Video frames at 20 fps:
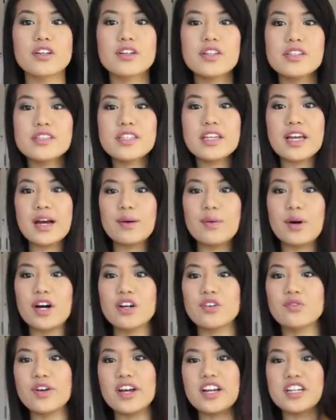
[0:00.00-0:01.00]
you can see how
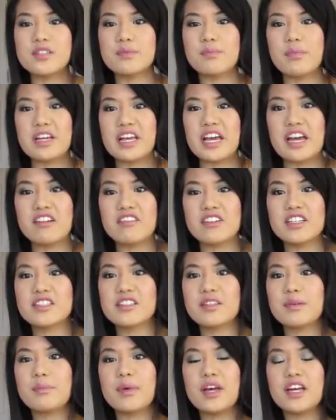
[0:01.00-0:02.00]
unred my hair is
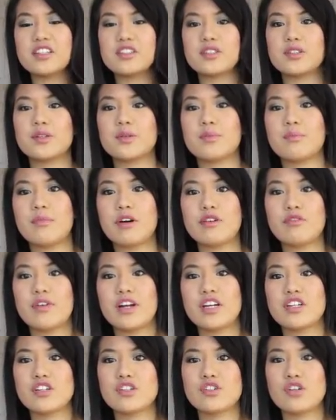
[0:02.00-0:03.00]
compared to my
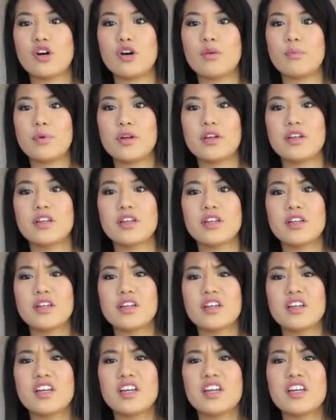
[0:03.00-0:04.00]
red top.
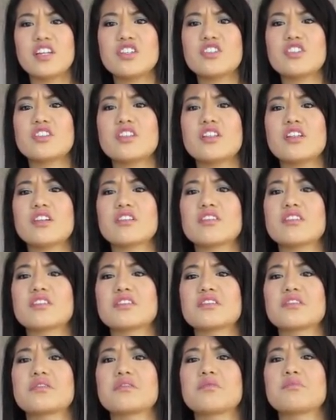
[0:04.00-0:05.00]
It just
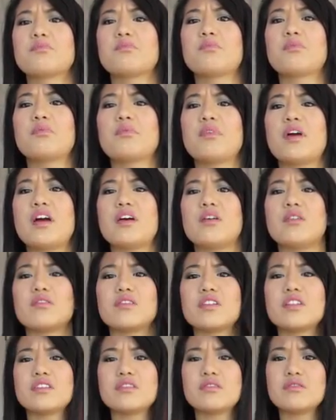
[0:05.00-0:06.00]
looks brown
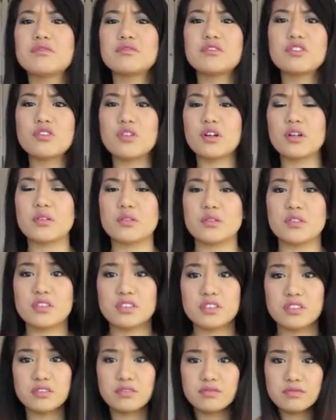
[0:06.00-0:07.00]
and
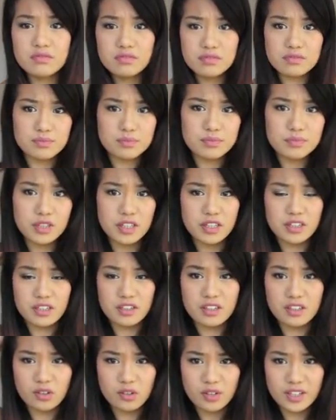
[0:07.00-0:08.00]
gross. But
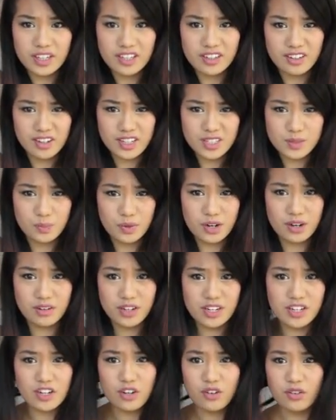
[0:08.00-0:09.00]
not like a nice brown,
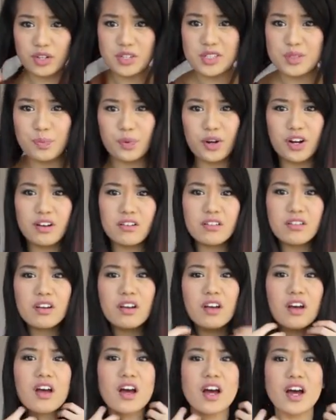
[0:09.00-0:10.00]
like a gross brown.
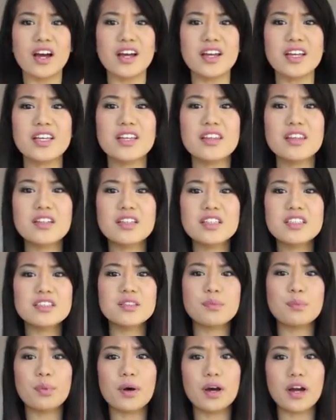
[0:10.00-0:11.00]
I either need
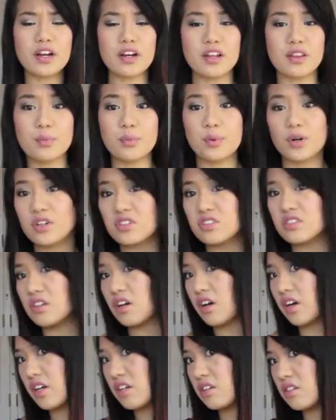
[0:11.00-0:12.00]
to buy another box
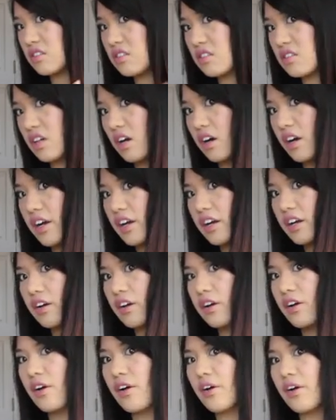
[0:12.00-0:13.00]
dye and dye
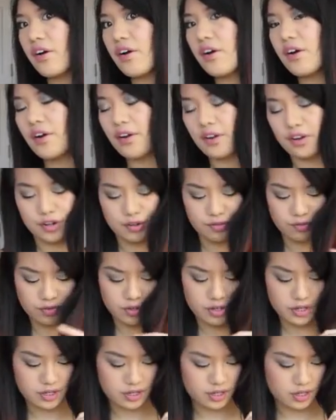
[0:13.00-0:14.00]
over
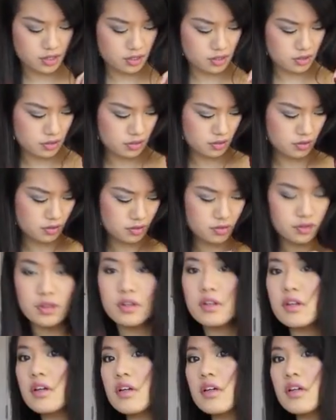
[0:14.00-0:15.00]
it again.
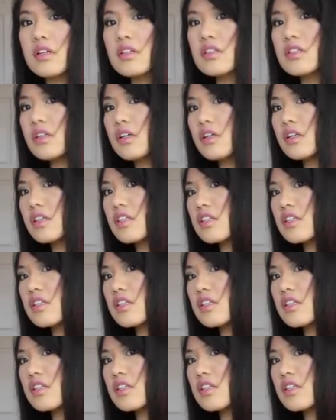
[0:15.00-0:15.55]
Because look,